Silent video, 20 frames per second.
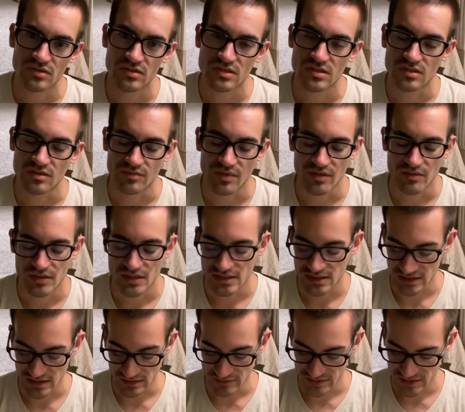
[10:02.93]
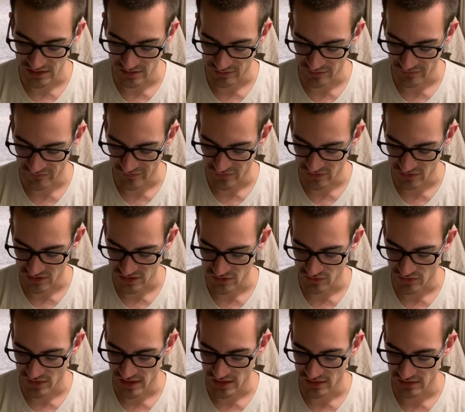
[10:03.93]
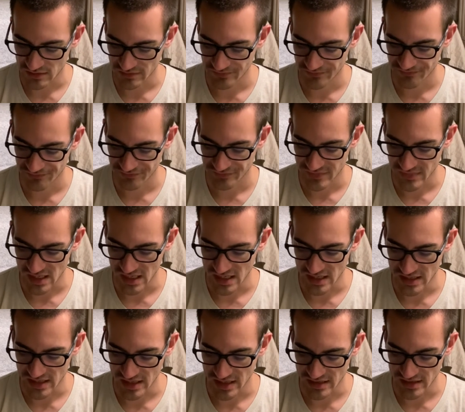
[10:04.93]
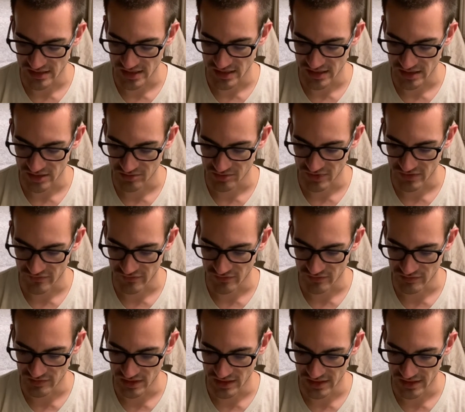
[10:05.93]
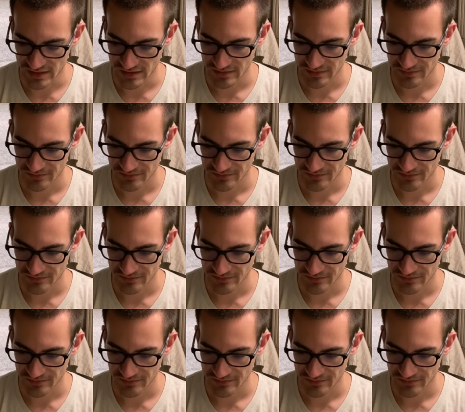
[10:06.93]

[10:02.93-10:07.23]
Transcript: so maybe this helps some of you as well. And that can be from like,